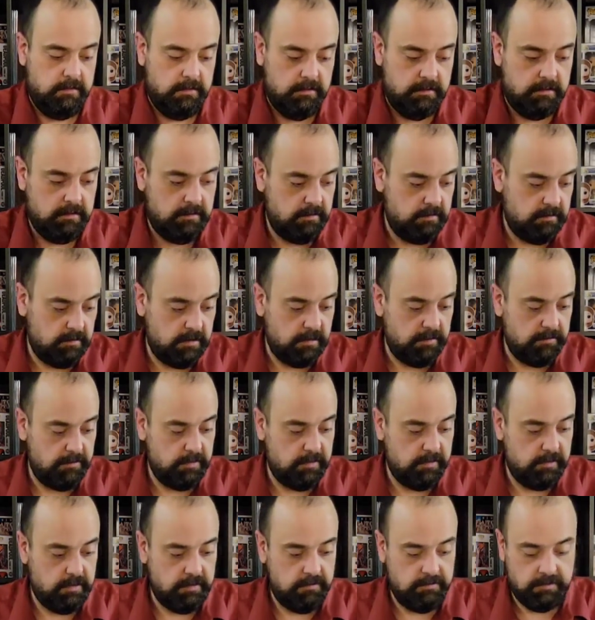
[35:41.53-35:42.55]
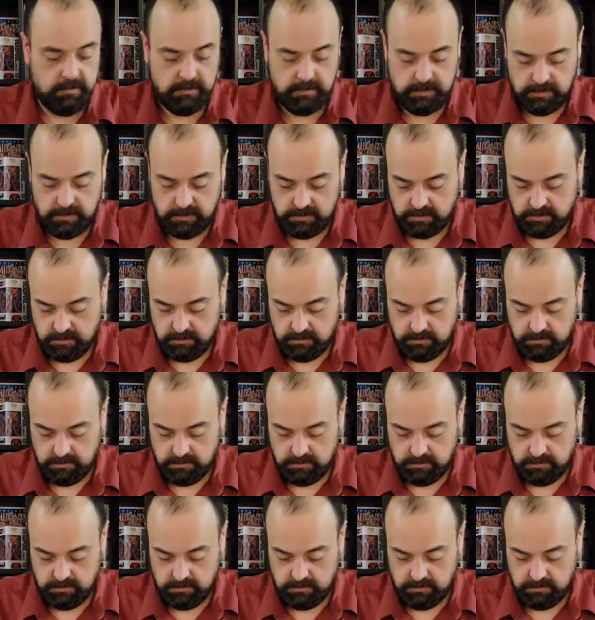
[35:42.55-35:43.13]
Do not believe so.